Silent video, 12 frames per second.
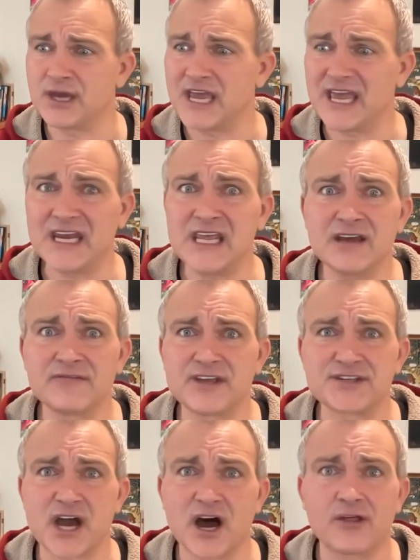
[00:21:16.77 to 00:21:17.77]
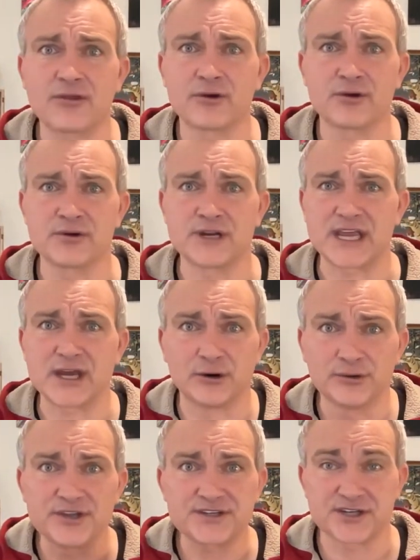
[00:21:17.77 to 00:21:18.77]
any of these other
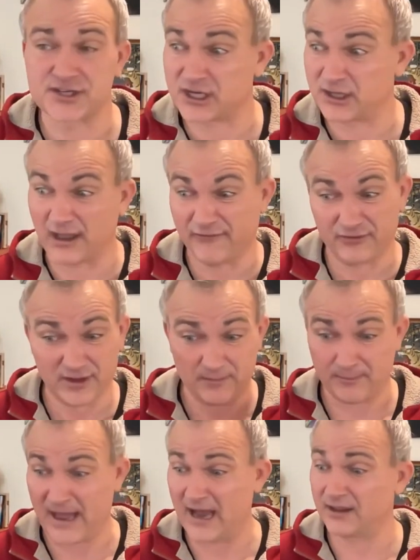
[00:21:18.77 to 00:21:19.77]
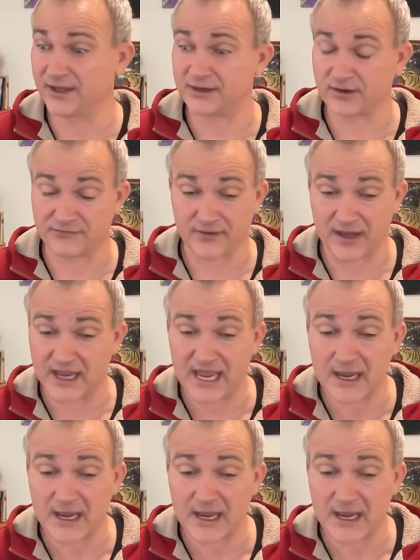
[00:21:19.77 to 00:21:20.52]
illnesses, cleft lip, palate, if, uh,